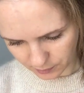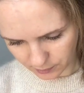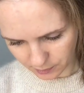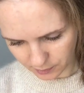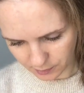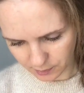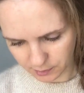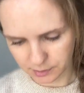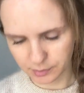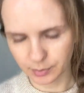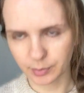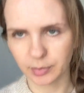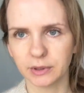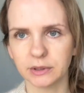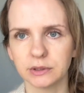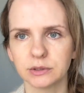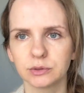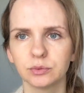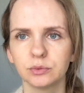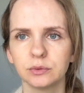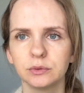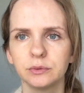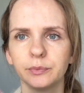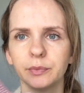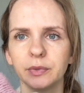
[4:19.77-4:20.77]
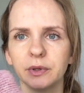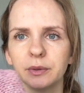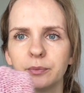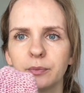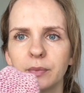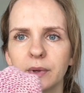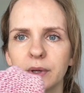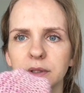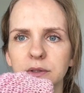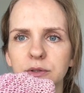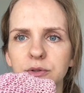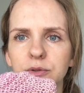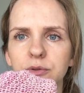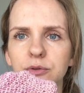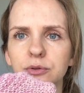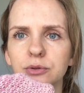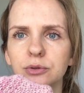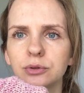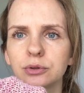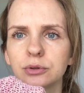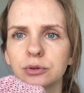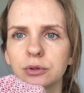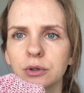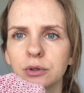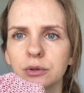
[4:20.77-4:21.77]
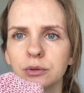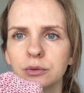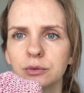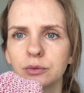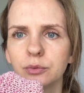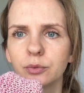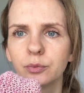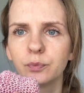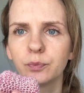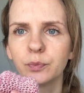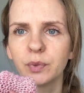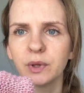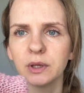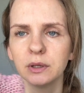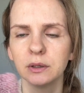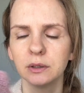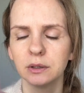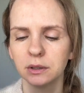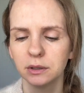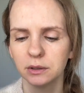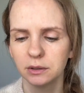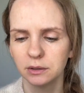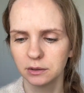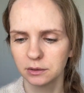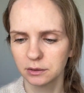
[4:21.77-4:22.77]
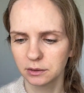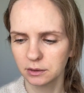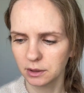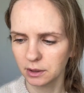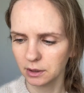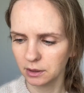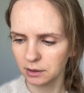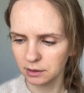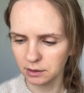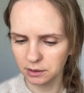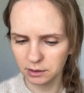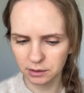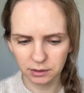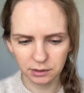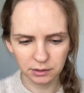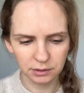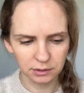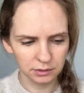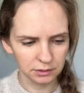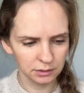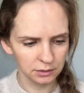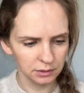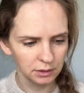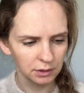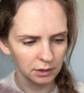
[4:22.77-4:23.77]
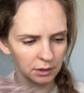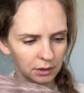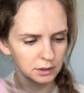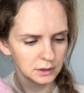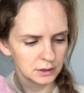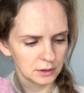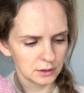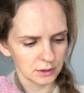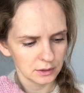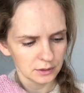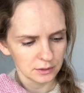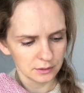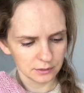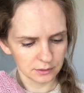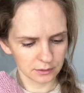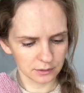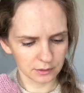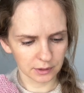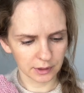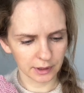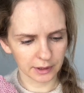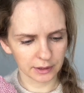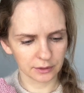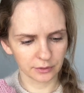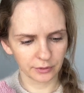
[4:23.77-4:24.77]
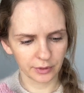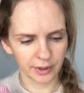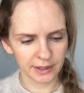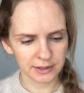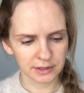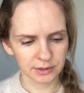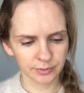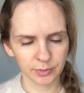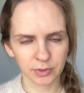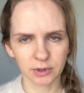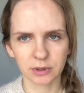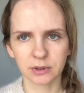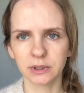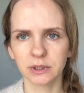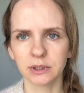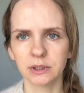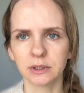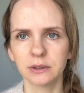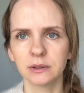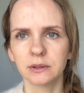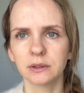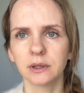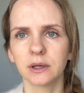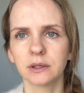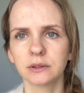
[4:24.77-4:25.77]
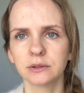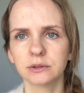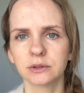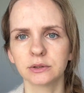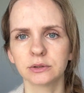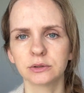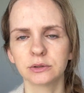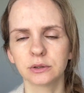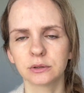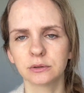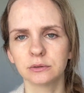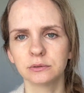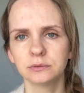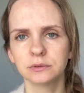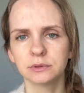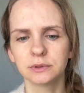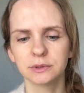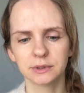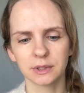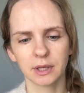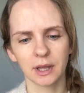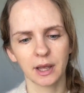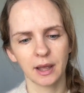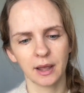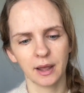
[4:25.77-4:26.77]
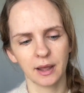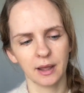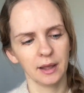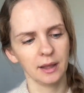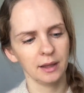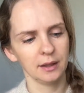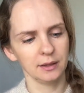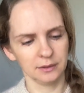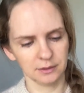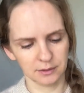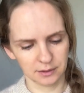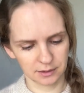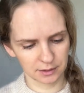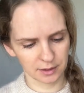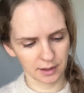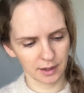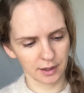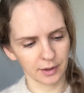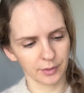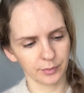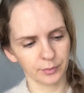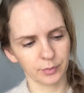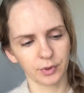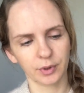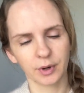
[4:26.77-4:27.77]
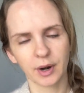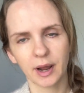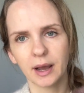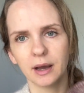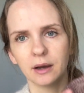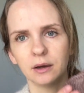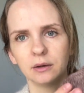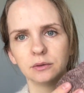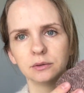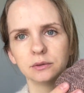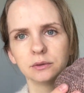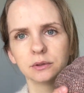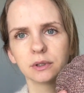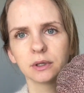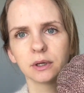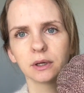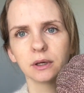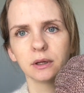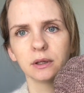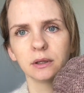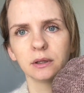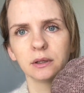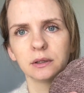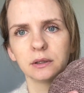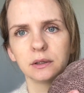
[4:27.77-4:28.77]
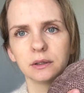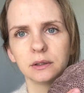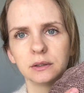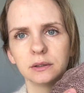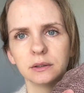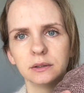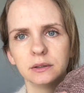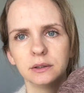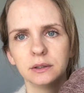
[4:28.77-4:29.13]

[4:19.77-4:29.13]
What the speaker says: this place would be best to show pink color, like raspberry undertones, and a brown color.